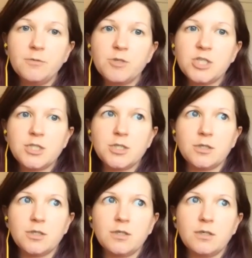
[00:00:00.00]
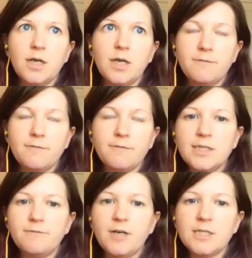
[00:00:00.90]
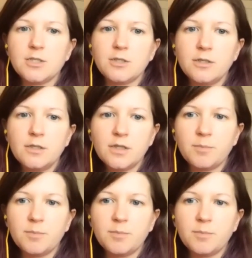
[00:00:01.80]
which is your faculty advisor,